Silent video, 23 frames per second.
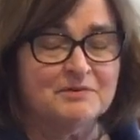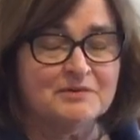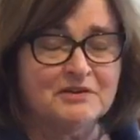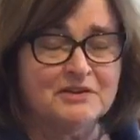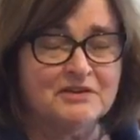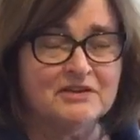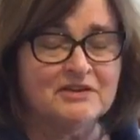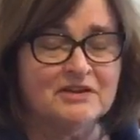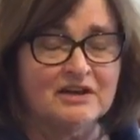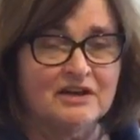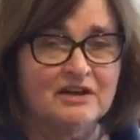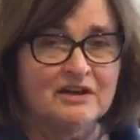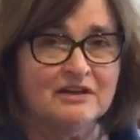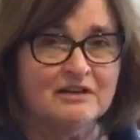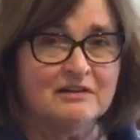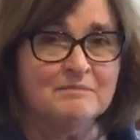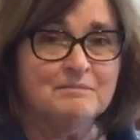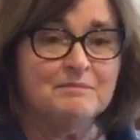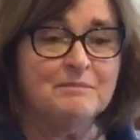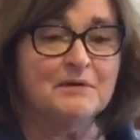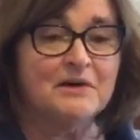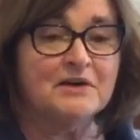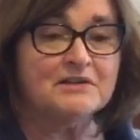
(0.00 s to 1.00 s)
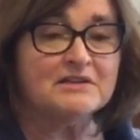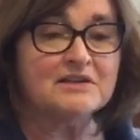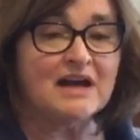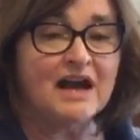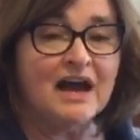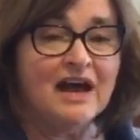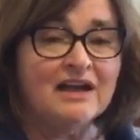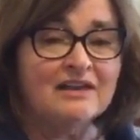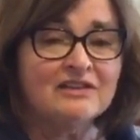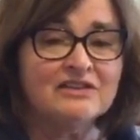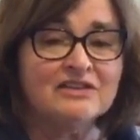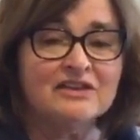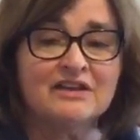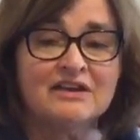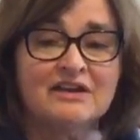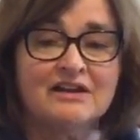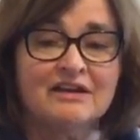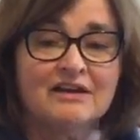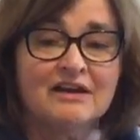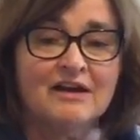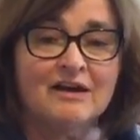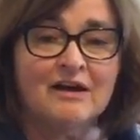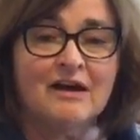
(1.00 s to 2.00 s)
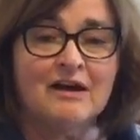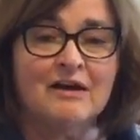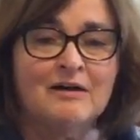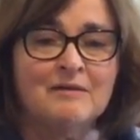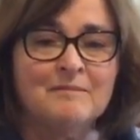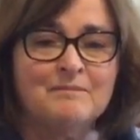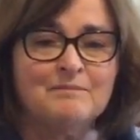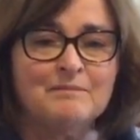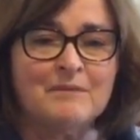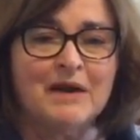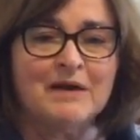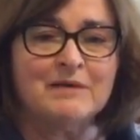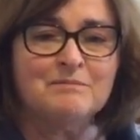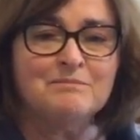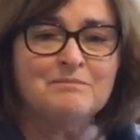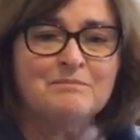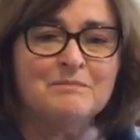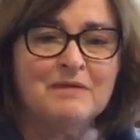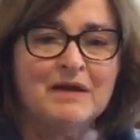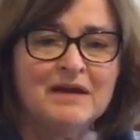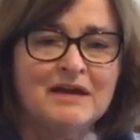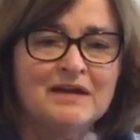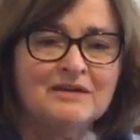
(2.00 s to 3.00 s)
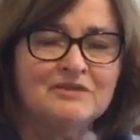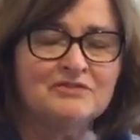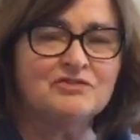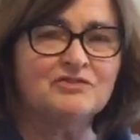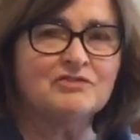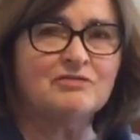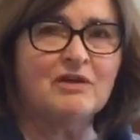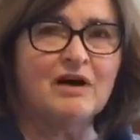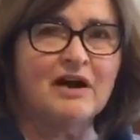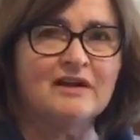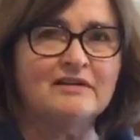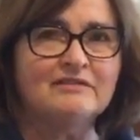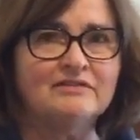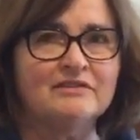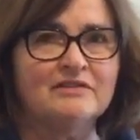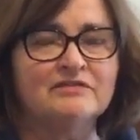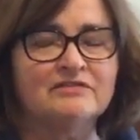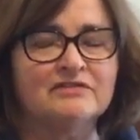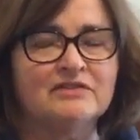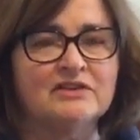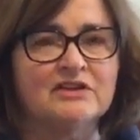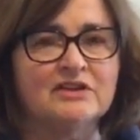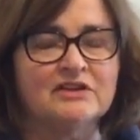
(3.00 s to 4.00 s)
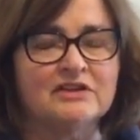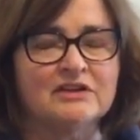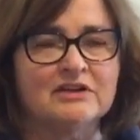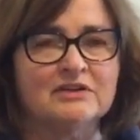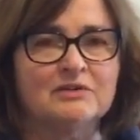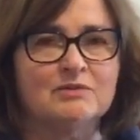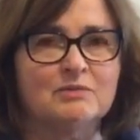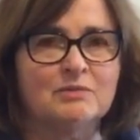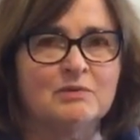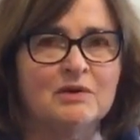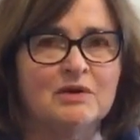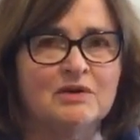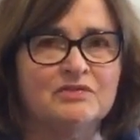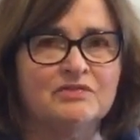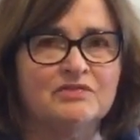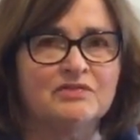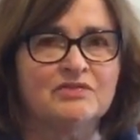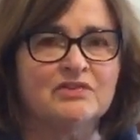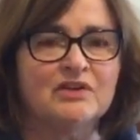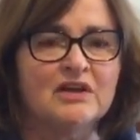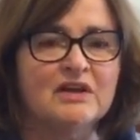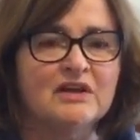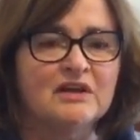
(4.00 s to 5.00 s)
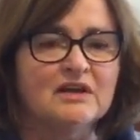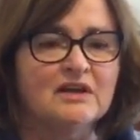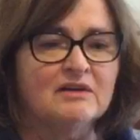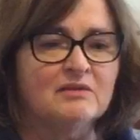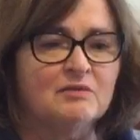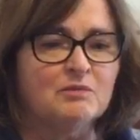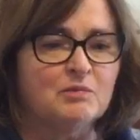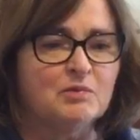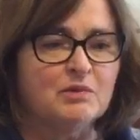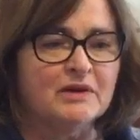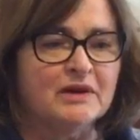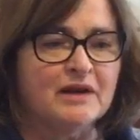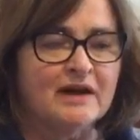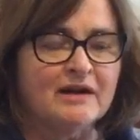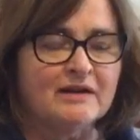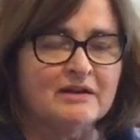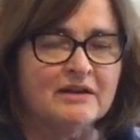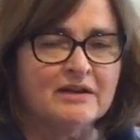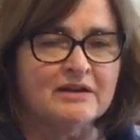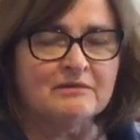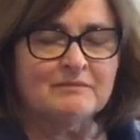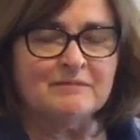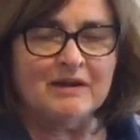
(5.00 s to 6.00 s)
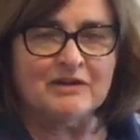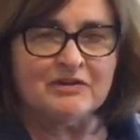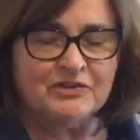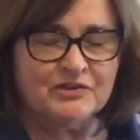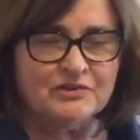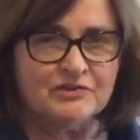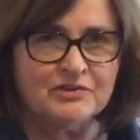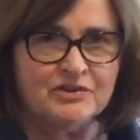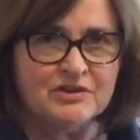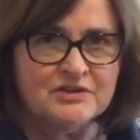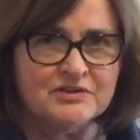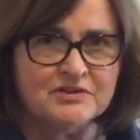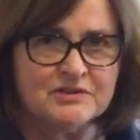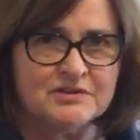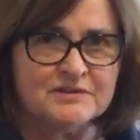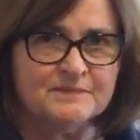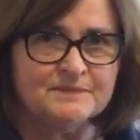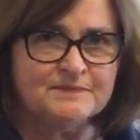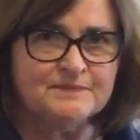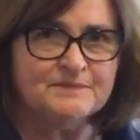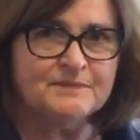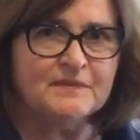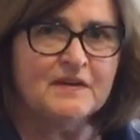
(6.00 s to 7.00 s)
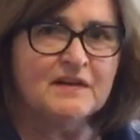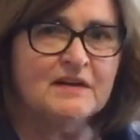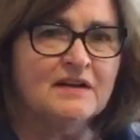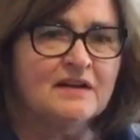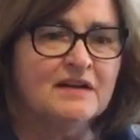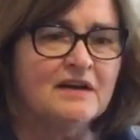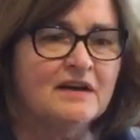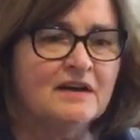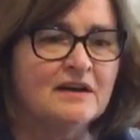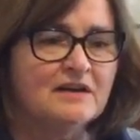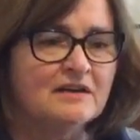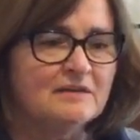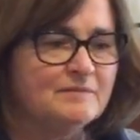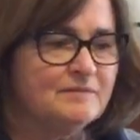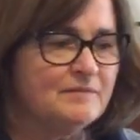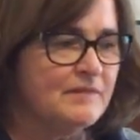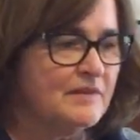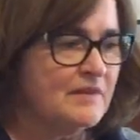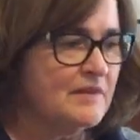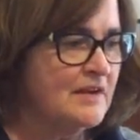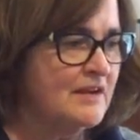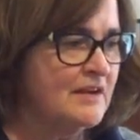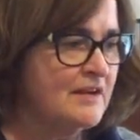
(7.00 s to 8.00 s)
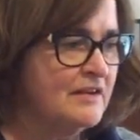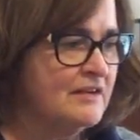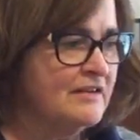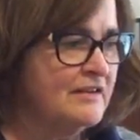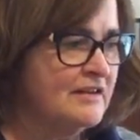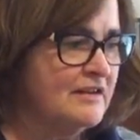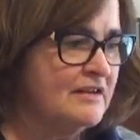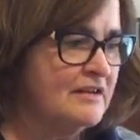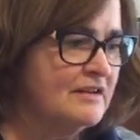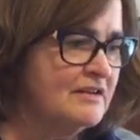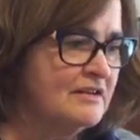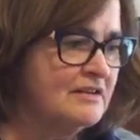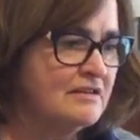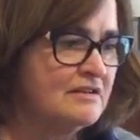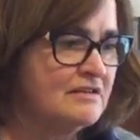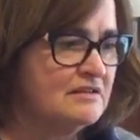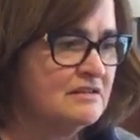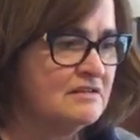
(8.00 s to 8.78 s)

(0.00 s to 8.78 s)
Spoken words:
pretty young, but I think my main drive of knitting was in my 30s, in the